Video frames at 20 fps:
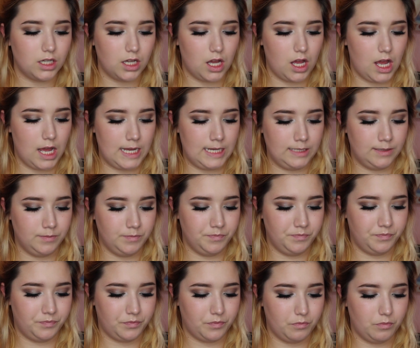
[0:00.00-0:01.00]

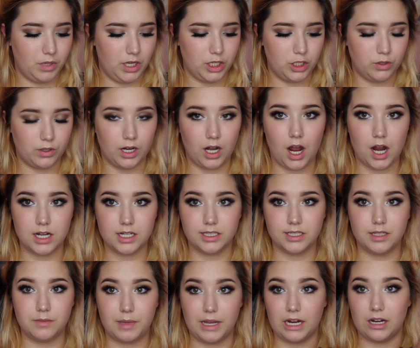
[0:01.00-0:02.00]
but you can
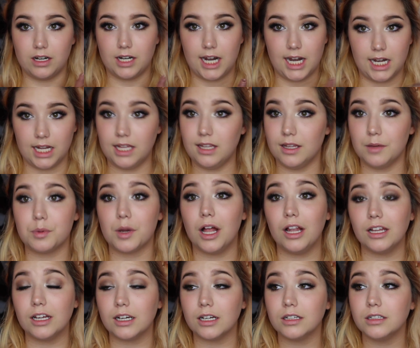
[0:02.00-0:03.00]
honestly pair any lip
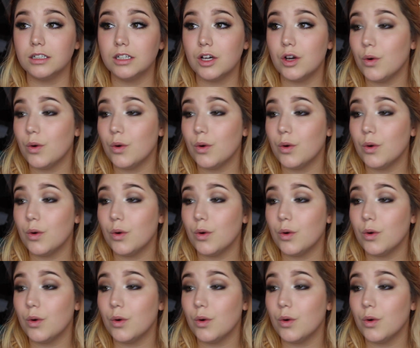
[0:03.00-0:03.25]
color